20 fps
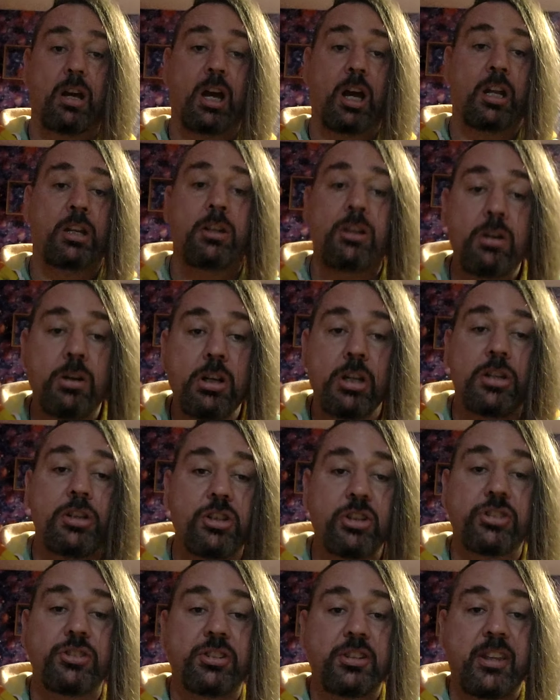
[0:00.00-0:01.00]
and you can
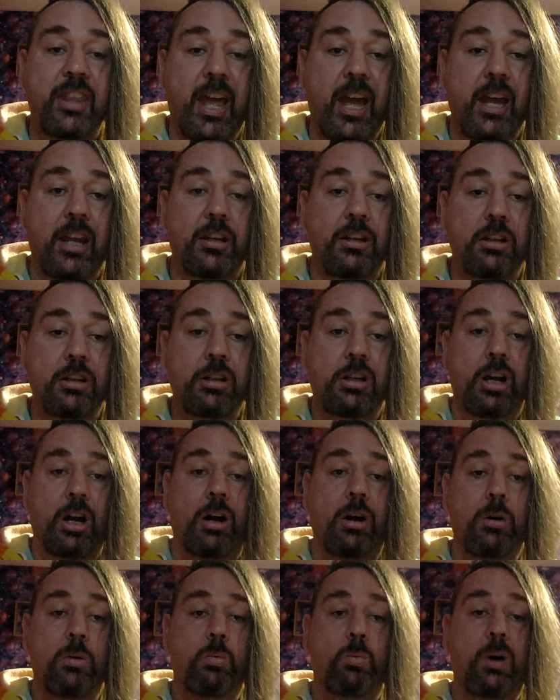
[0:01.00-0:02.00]
just then
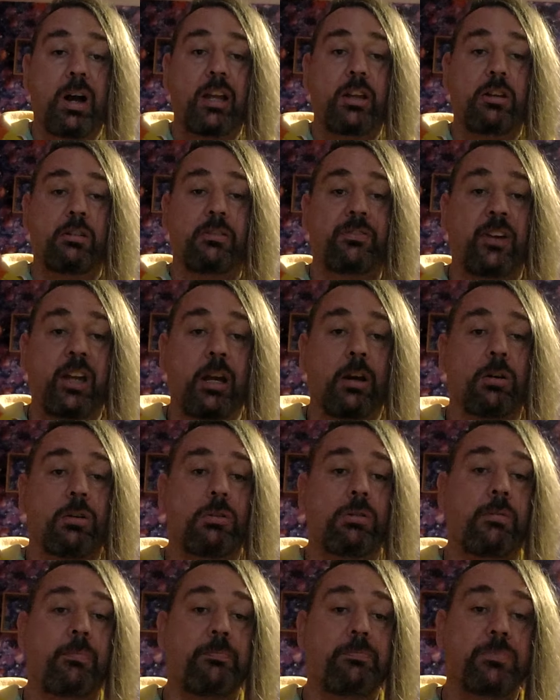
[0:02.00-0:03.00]
go where you
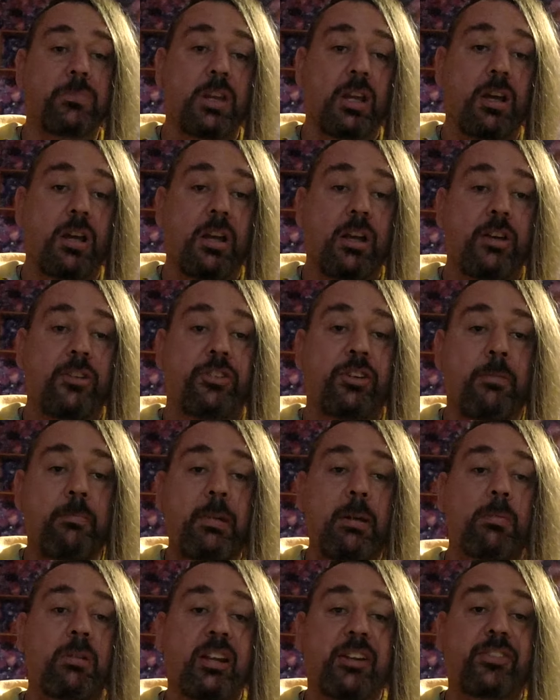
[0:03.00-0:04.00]
feel. Some
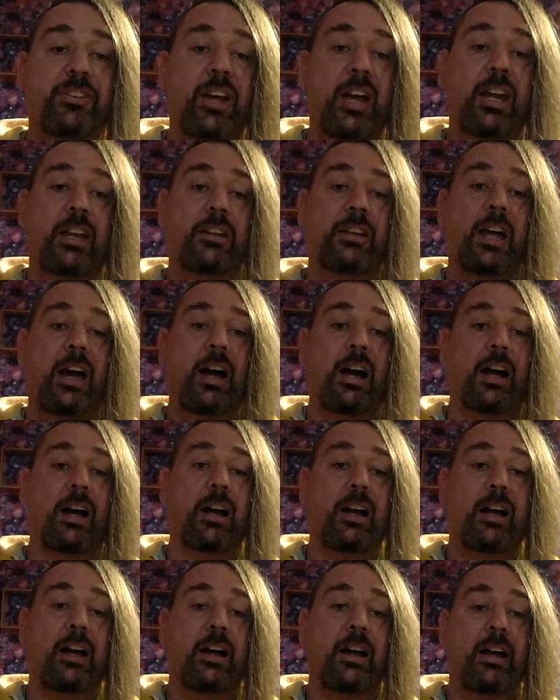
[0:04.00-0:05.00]
people are saying that
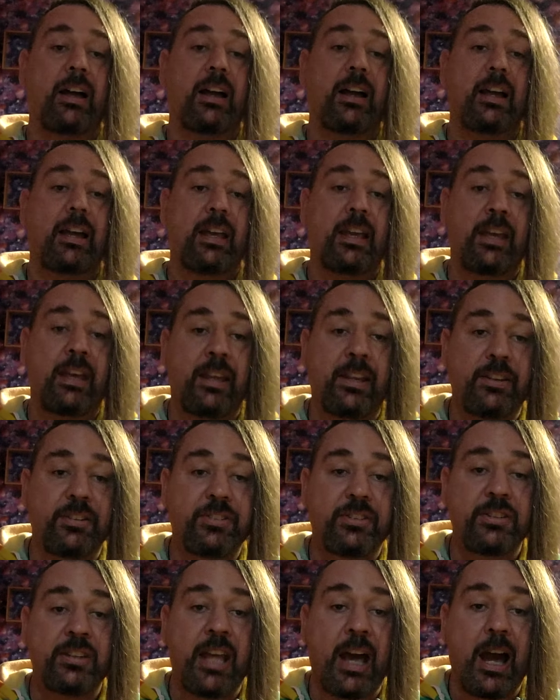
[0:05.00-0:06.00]

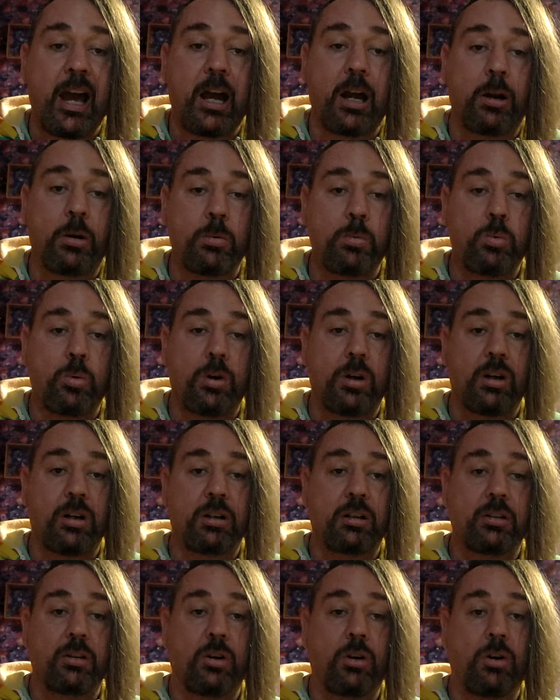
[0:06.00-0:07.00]
is now
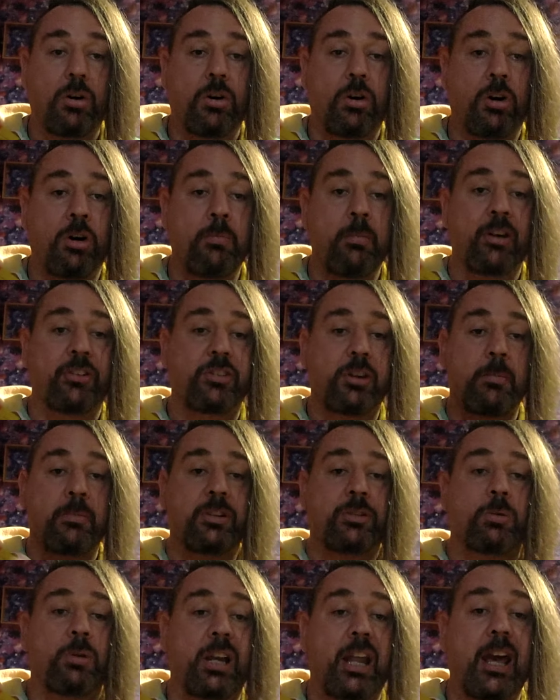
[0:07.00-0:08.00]
almost
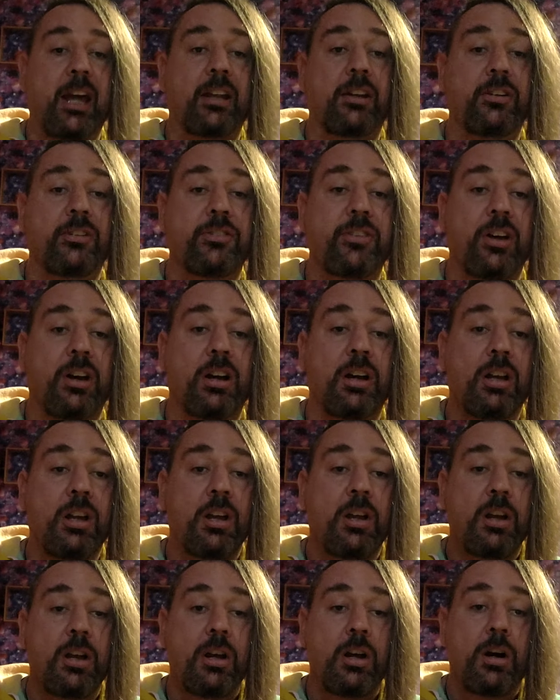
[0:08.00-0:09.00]
coming to an end, that
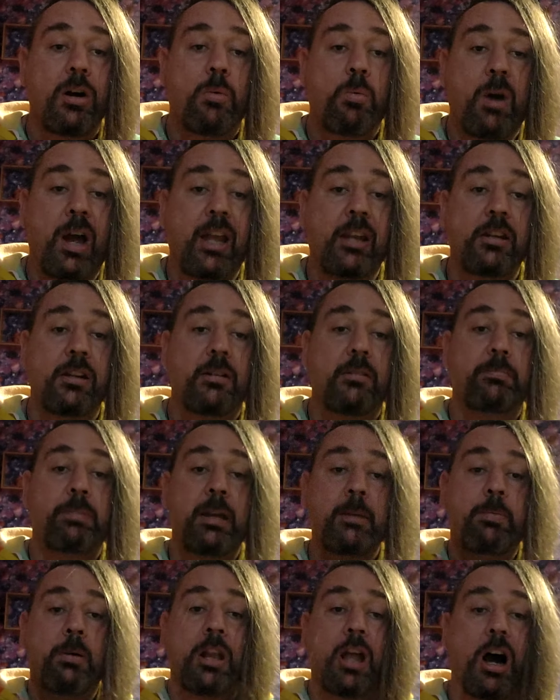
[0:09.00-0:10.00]
when
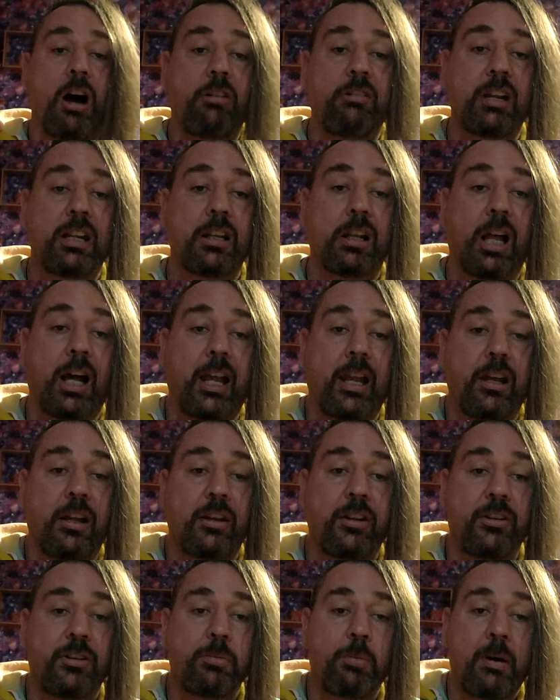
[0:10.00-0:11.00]
people are
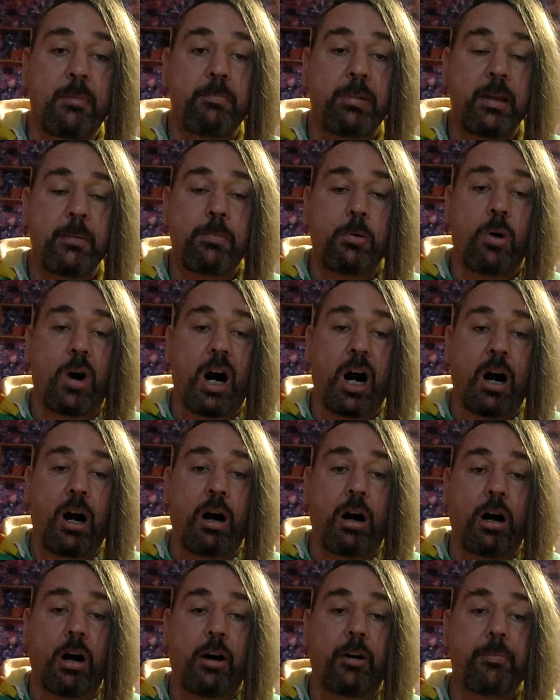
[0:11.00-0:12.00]
enlightened, when people
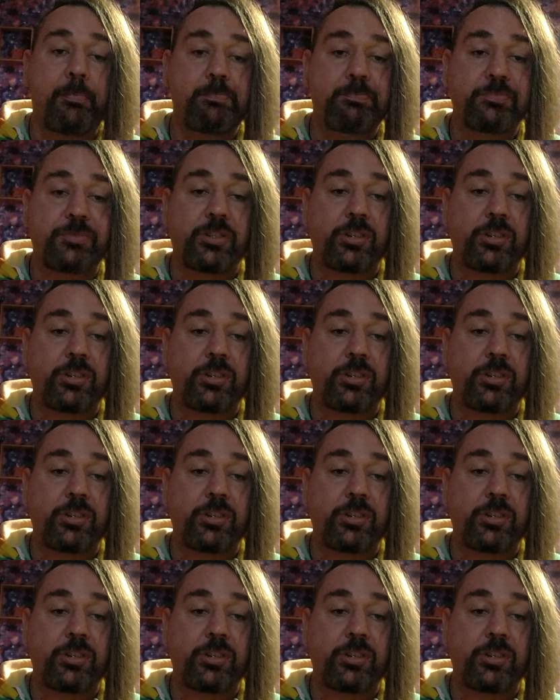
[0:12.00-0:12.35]
are